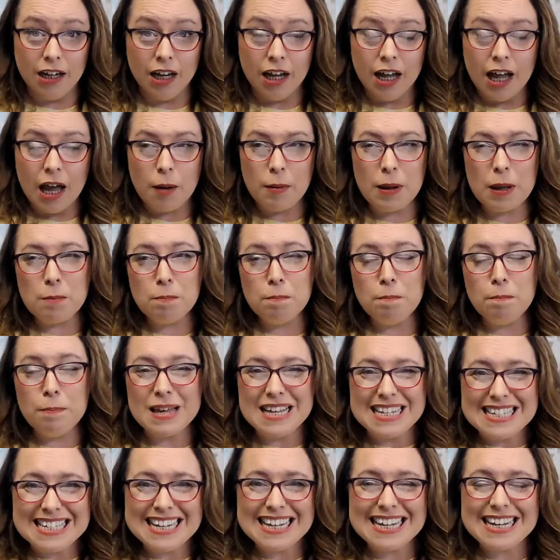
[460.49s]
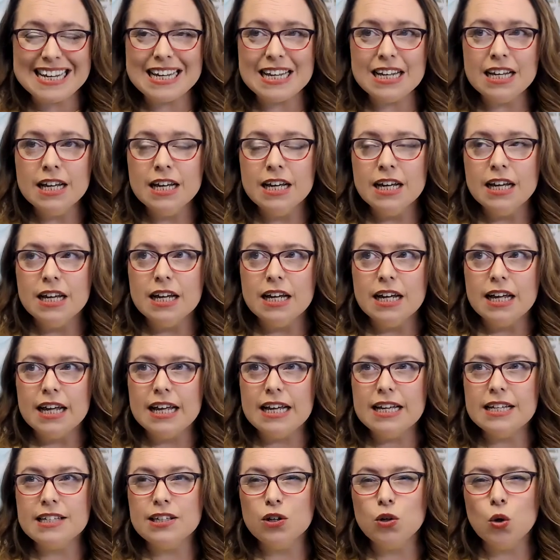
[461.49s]
I mean, busy
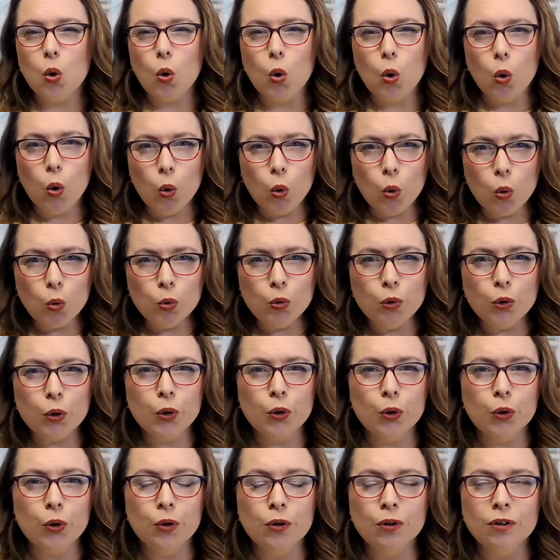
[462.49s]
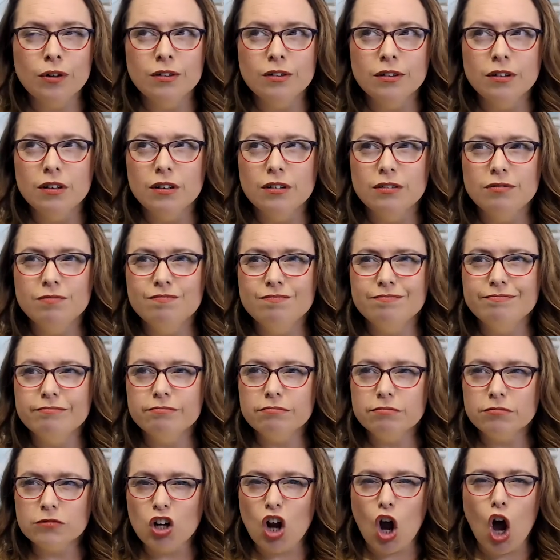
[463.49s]
is an older
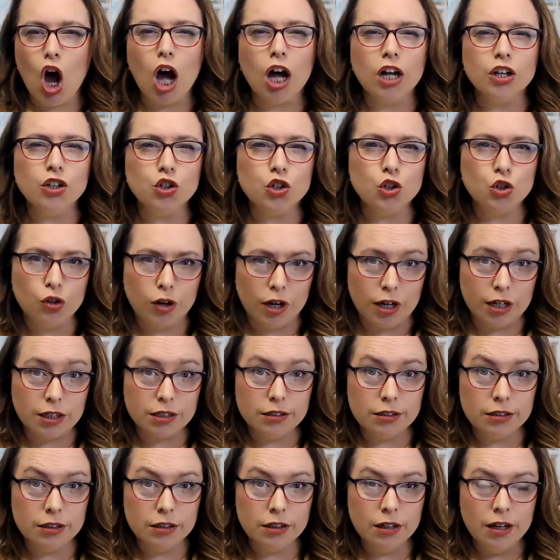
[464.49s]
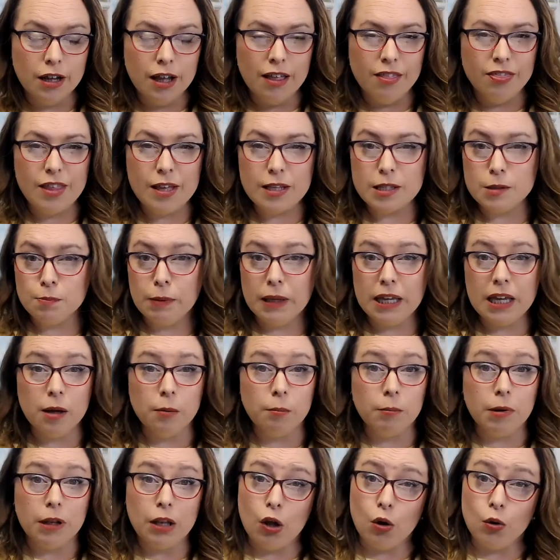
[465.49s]
construct that's
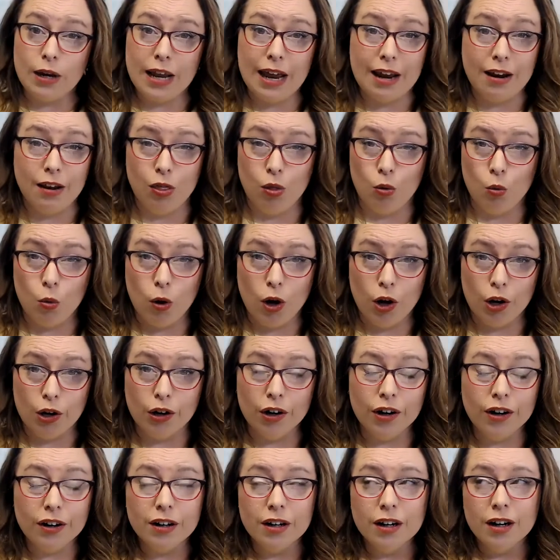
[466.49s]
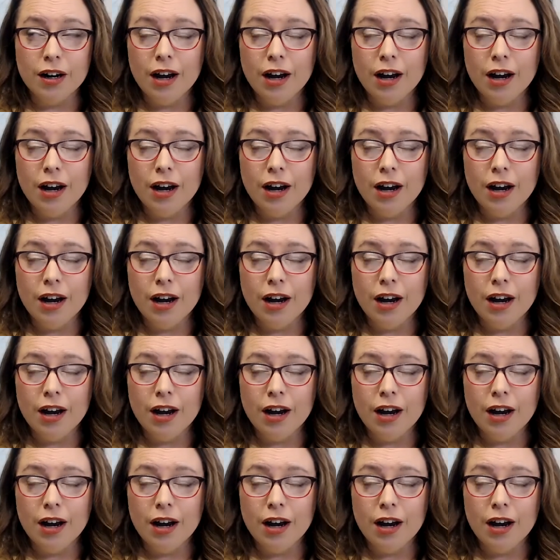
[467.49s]
being blown out of the water.